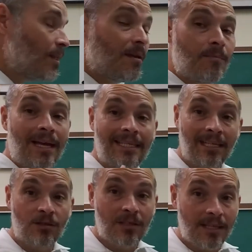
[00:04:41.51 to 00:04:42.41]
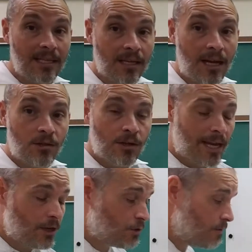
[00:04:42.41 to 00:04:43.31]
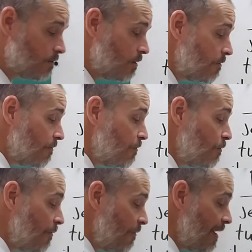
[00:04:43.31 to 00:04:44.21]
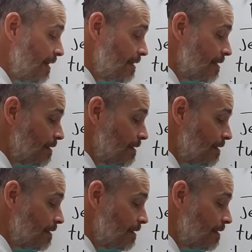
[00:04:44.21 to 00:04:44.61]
pay attention to this conjugation, vous faites.